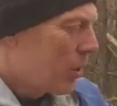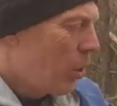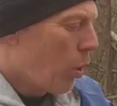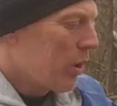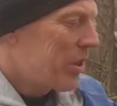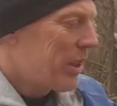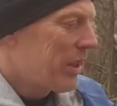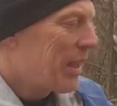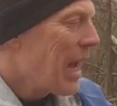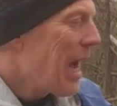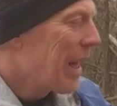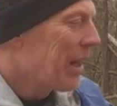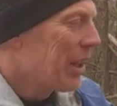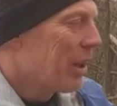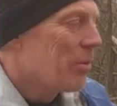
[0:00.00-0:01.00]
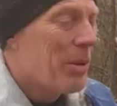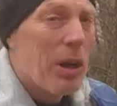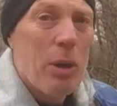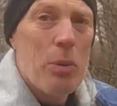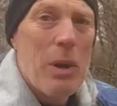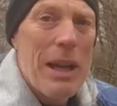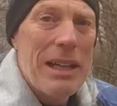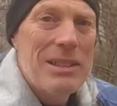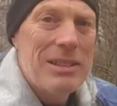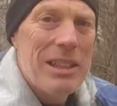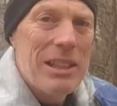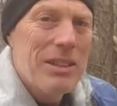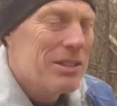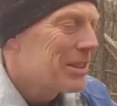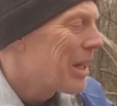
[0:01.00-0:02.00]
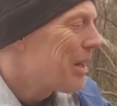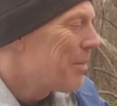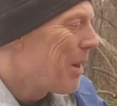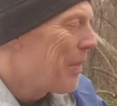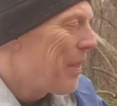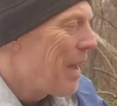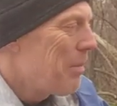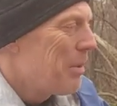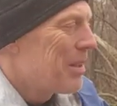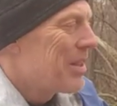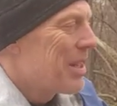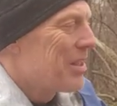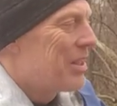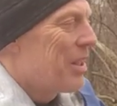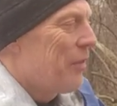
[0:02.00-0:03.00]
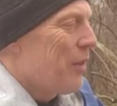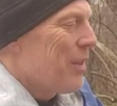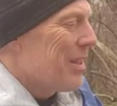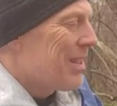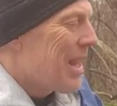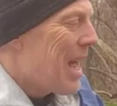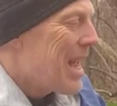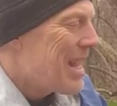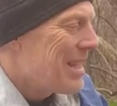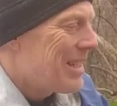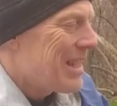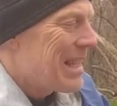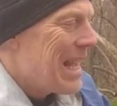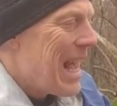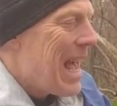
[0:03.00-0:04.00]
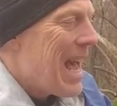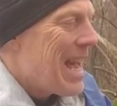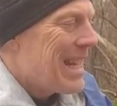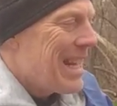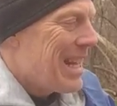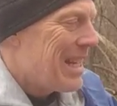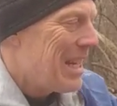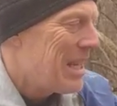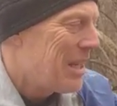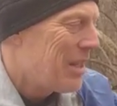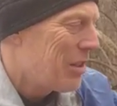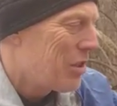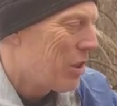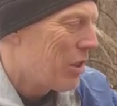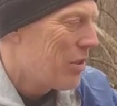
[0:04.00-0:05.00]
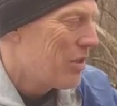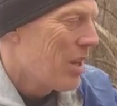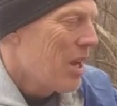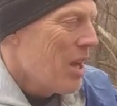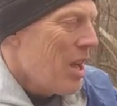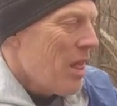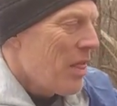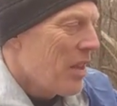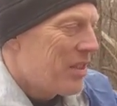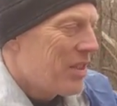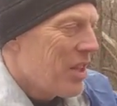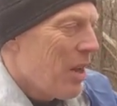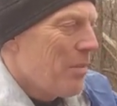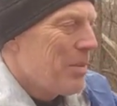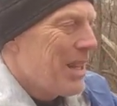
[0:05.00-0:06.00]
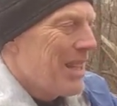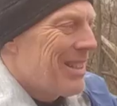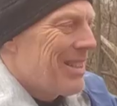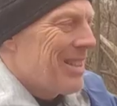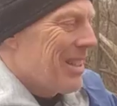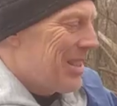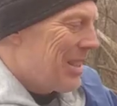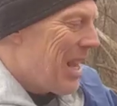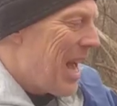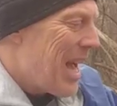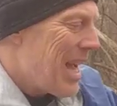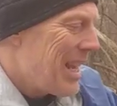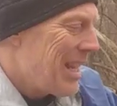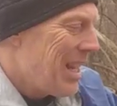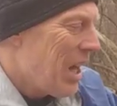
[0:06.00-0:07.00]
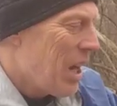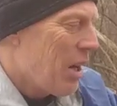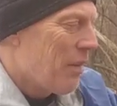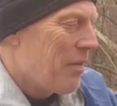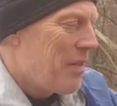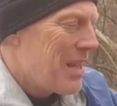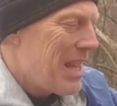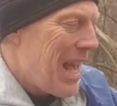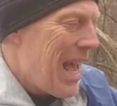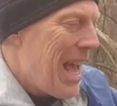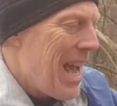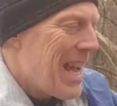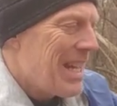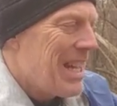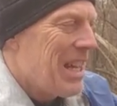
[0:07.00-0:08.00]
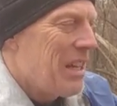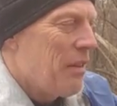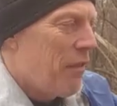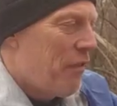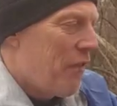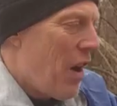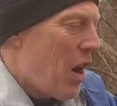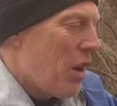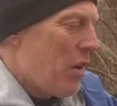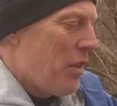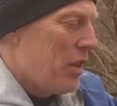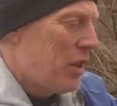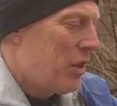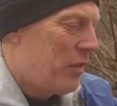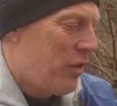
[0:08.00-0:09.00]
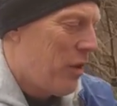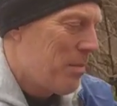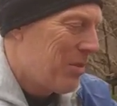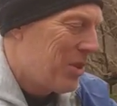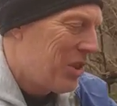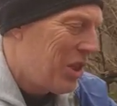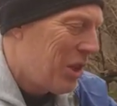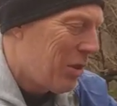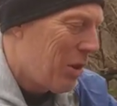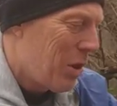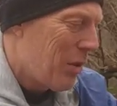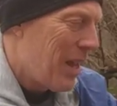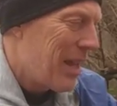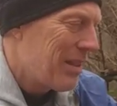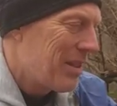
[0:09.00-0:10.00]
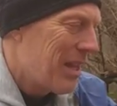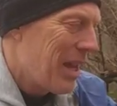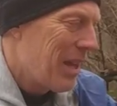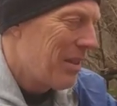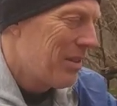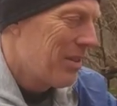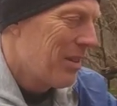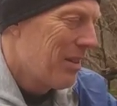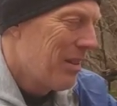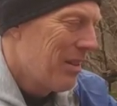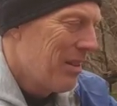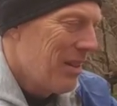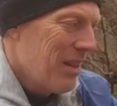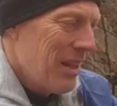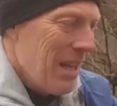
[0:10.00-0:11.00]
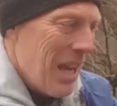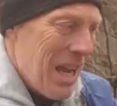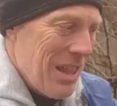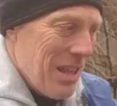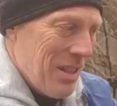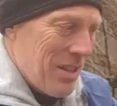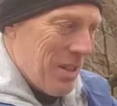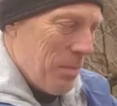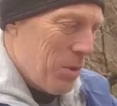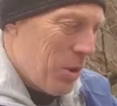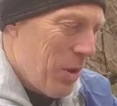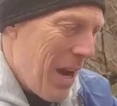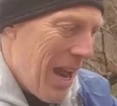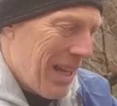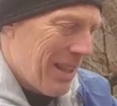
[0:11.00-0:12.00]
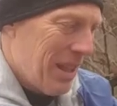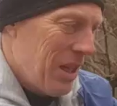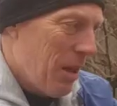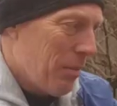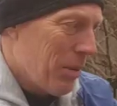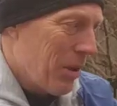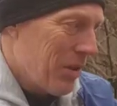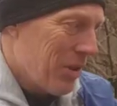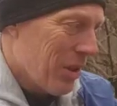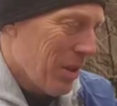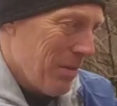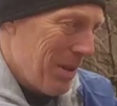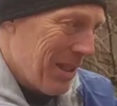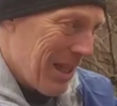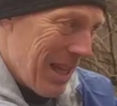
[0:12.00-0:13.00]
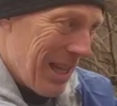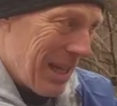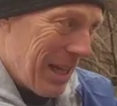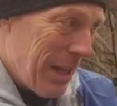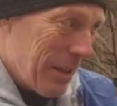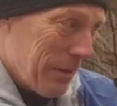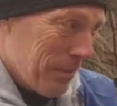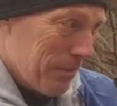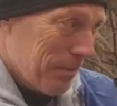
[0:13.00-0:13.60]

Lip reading: course, it got a little bit erased here, sorry about that, but it says different signs in the add-in integers. The sum gets the sign of the add-in farthest from 0, that says, and then subtract the number. So let me say that again.